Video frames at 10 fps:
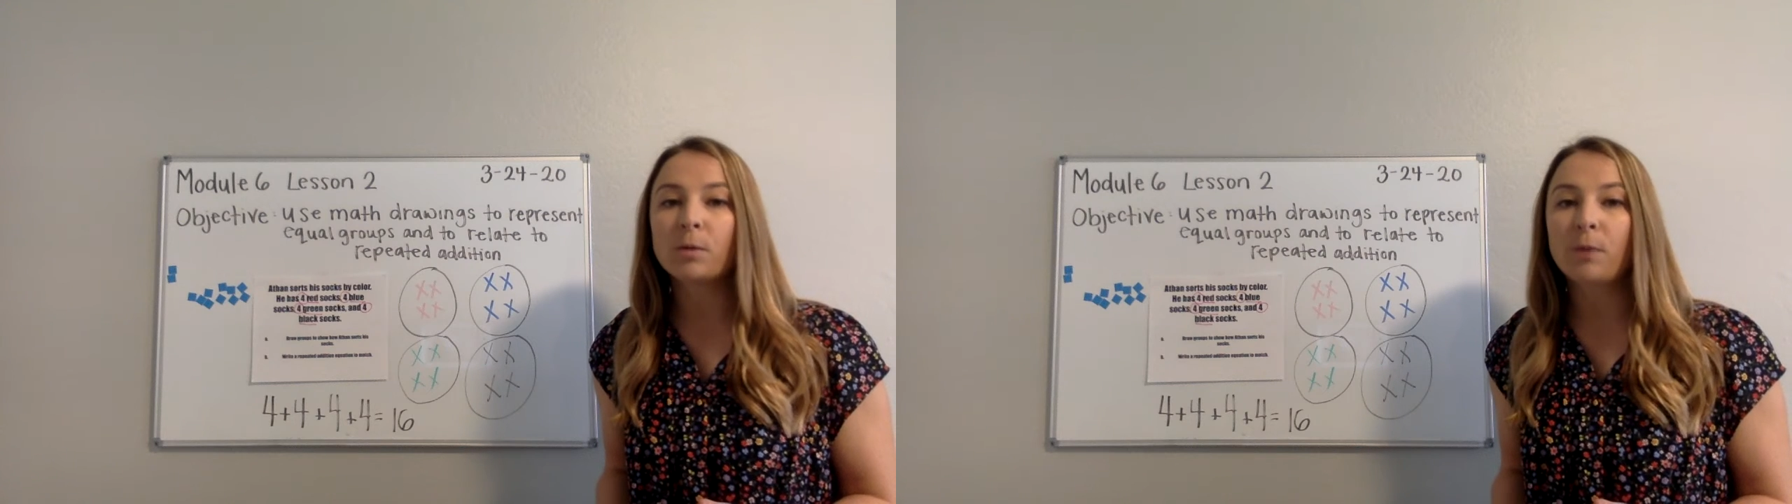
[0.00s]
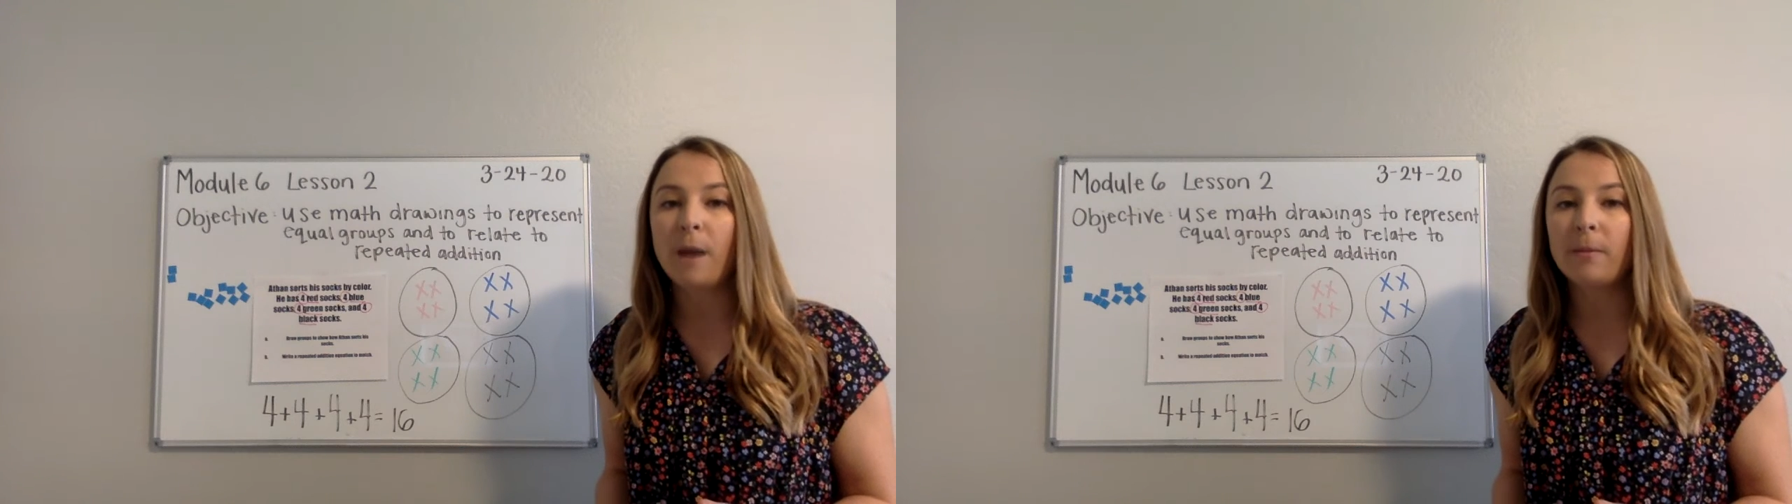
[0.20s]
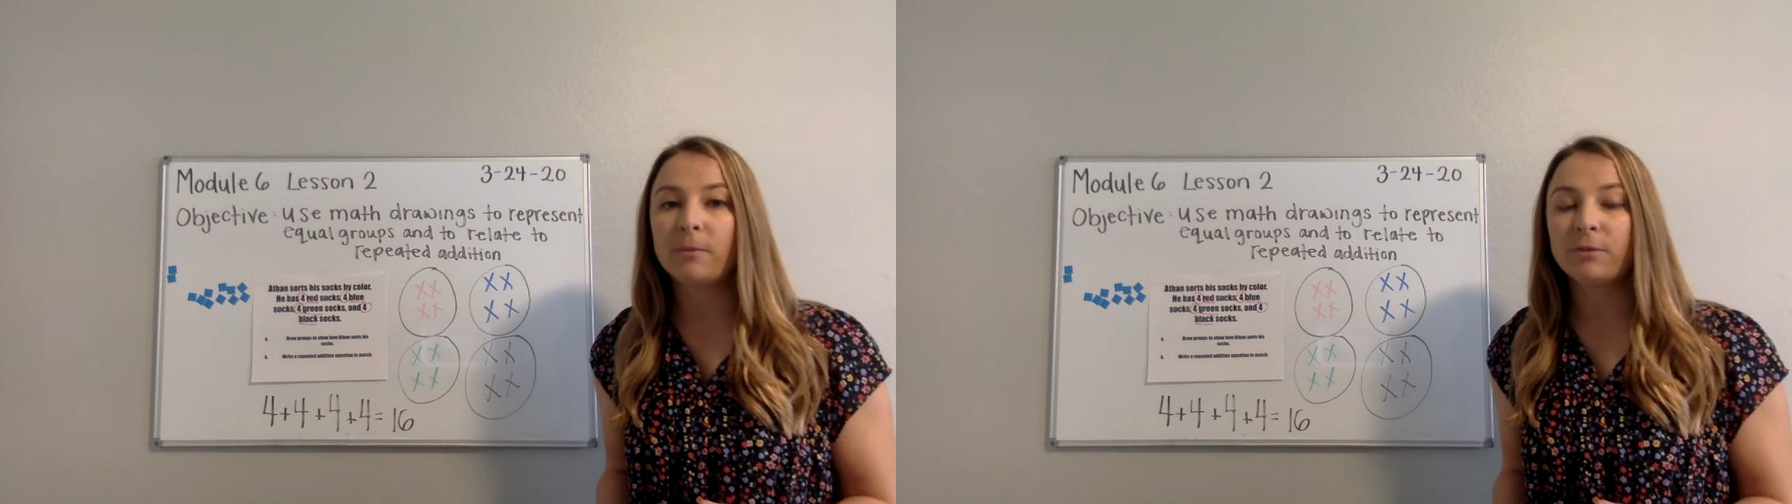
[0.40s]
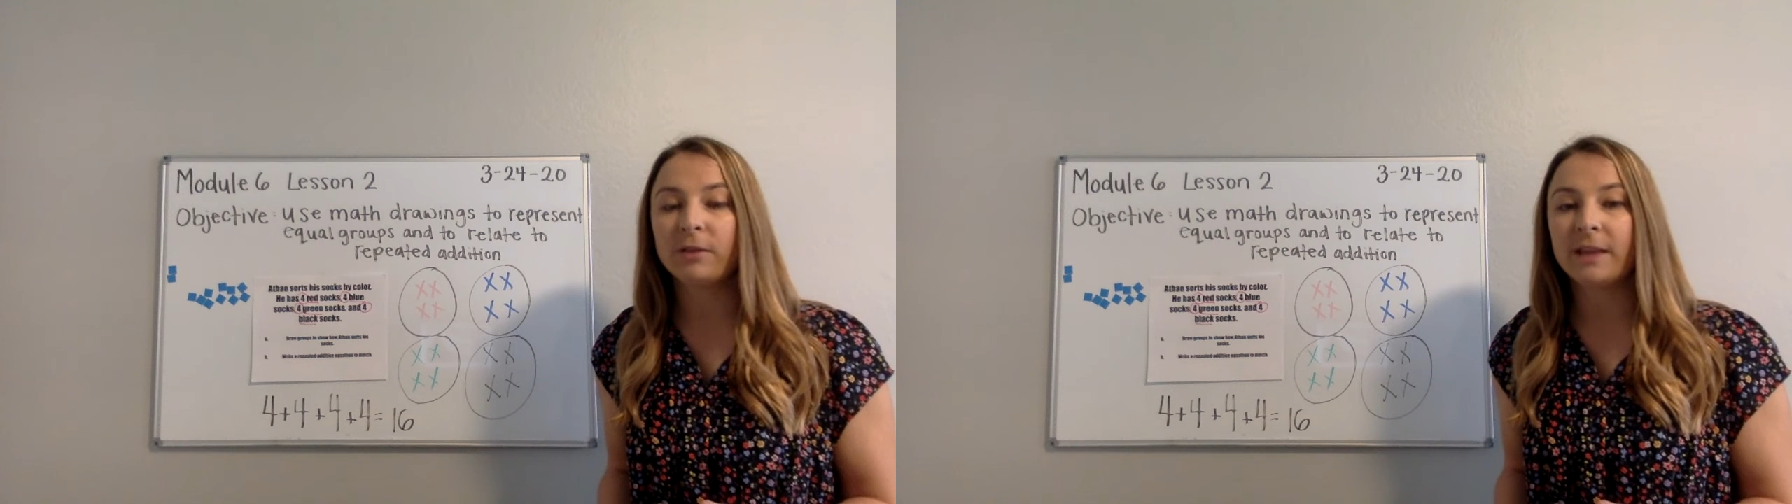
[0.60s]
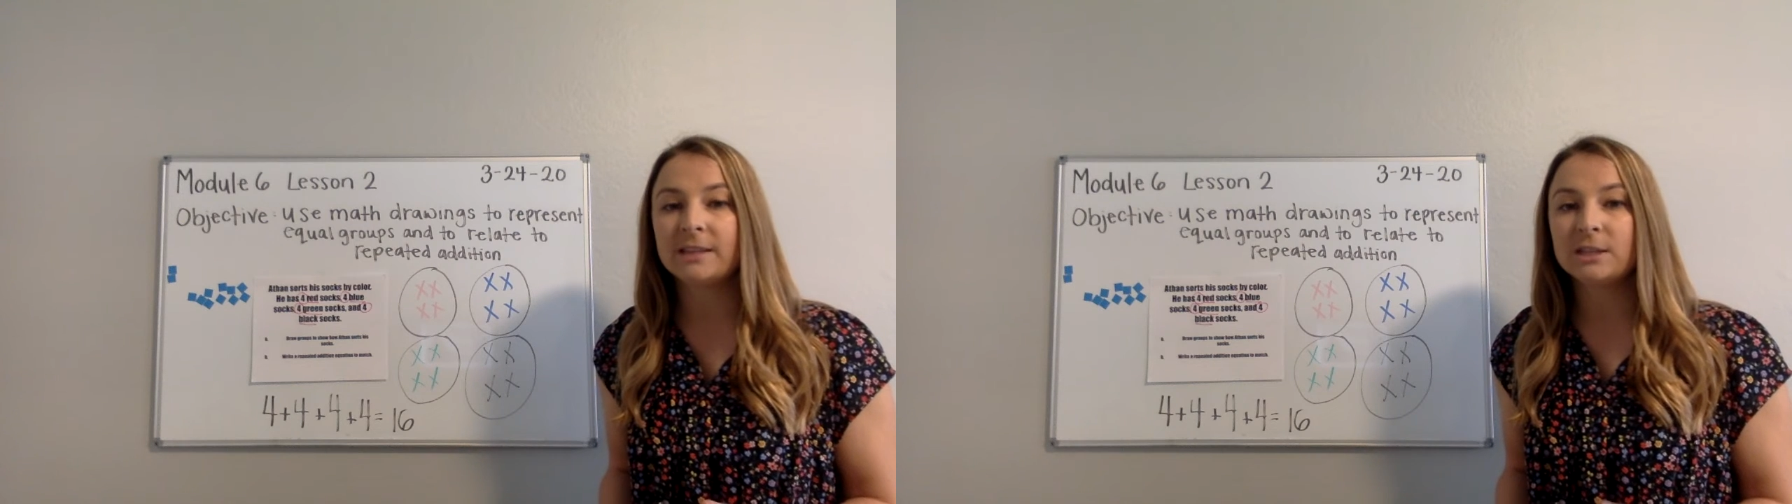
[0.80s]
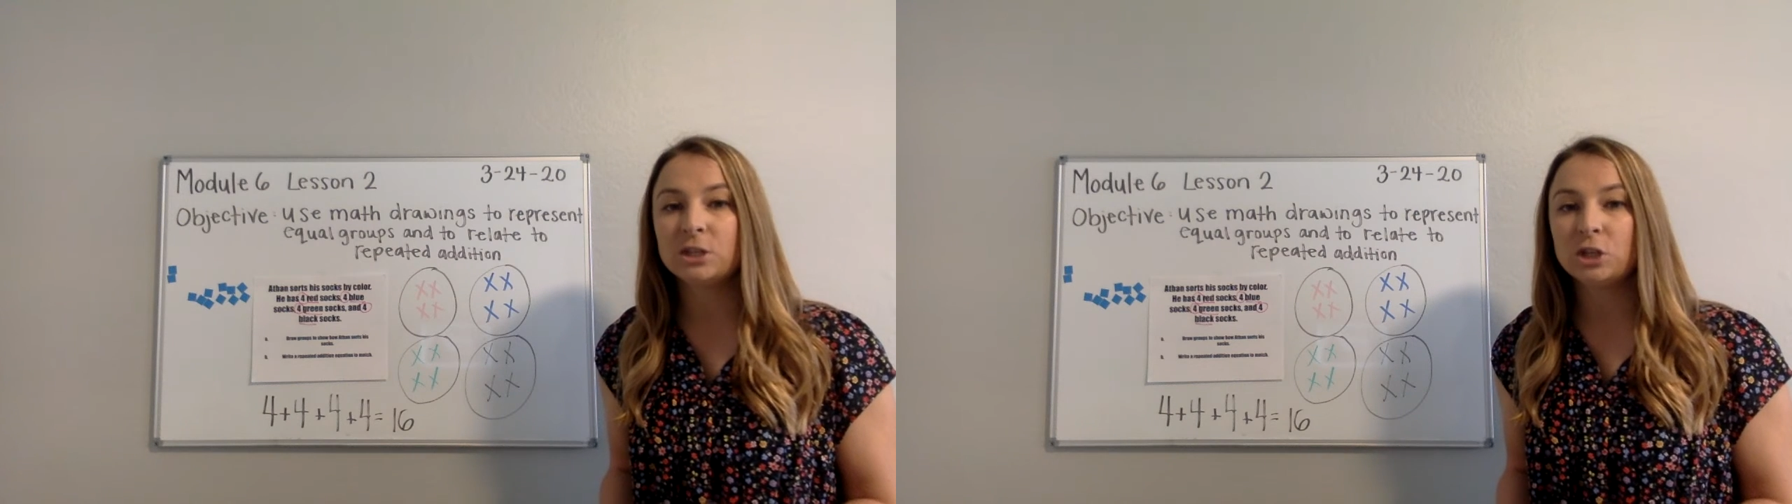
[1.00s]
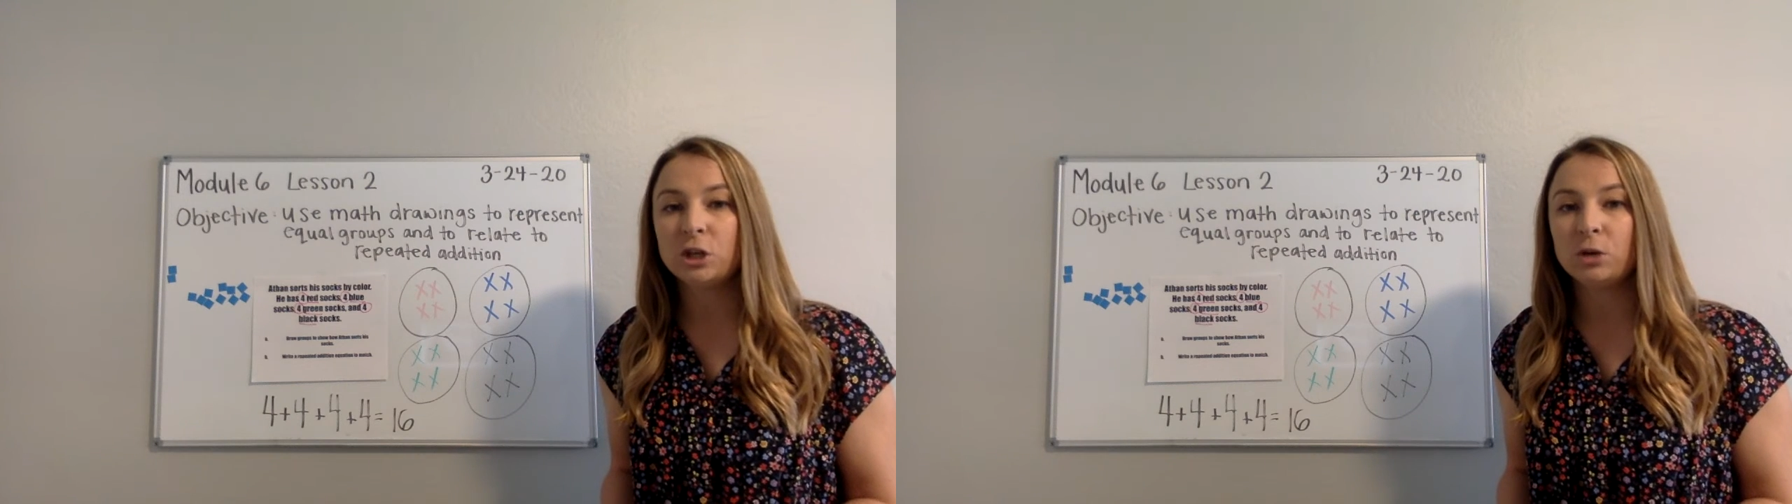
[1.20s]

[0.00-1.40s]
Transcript: problem for lesson 2.